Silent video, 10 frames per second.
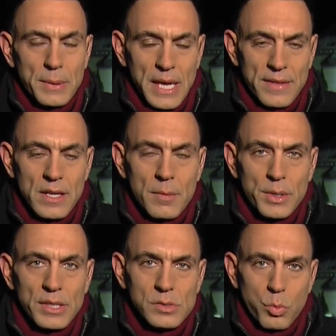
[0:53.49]
Again, that
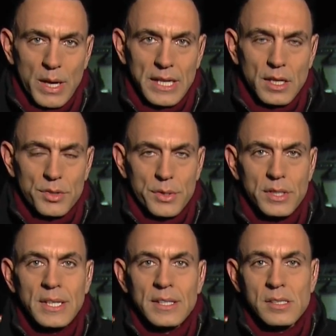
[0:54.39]
number is 1 800
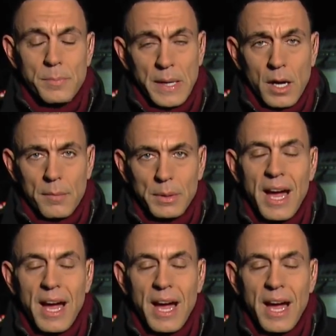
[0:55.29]
Speak Up.